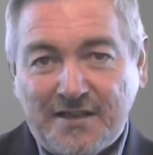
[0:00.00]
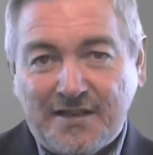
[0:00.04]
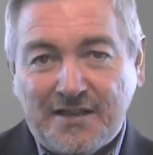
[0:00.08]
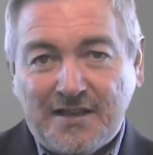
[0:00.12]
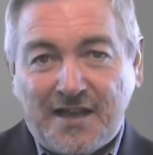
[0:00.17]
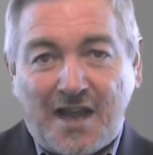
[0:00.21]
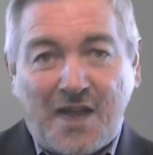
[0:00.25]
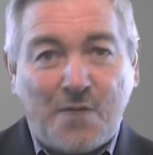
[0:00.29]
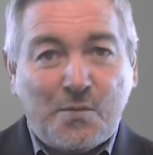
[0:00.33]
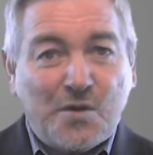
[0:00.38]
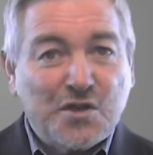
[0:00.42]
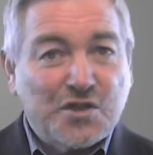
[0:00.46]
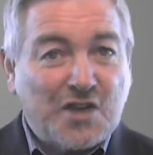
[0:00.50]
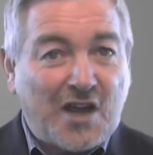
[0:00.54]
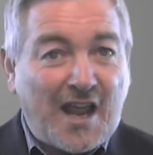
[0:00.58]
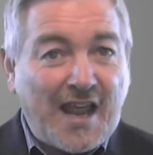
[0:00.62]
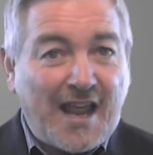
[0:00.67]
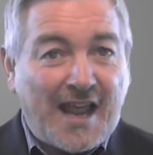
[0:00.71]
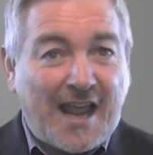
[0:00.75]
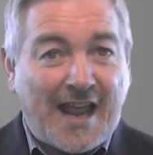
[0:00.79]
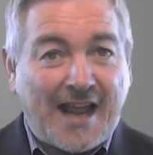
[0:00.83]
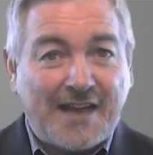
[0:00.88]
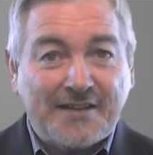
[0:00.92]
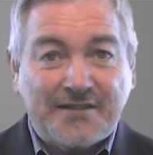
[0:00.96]
I wish I
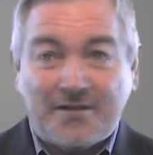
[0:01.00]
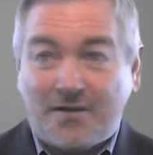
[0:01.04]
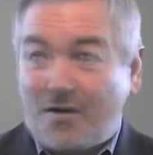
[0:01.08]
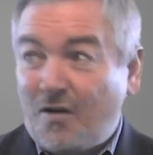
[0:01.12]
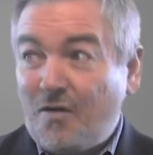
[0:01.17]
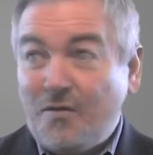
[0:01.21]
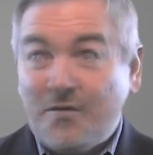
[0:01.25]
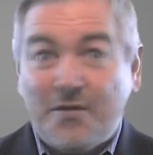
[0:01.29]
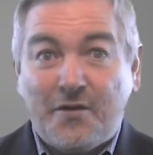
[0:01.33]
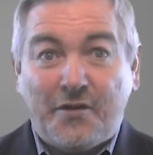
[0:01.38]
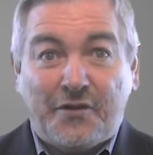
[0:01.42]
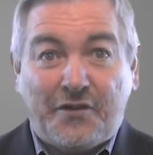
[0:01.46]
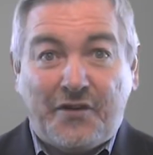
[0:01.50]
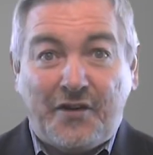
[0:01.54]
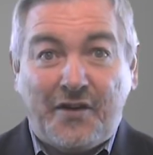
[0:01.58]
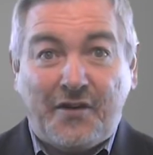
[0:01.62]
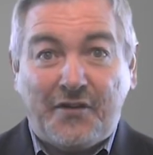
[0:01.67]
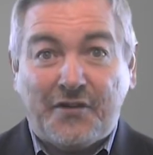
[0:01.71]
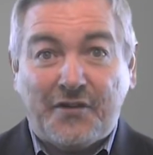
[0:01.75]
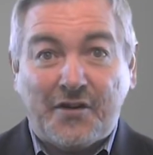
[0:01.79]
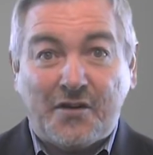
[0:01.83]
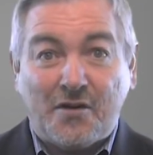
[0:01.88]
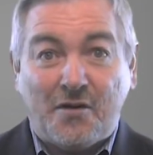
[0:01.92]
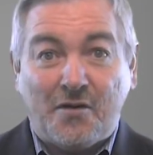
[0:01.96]
had all those
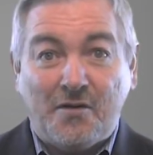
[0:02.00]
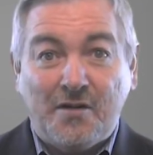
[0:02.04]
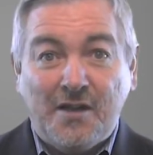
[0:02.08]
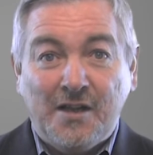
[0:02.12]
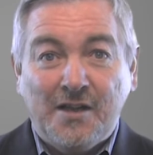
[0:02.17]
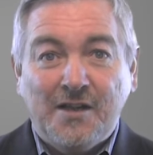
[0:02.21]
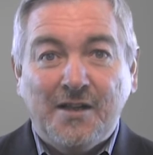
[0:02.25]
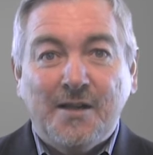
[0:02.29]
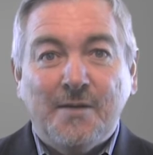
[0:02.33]
years ago,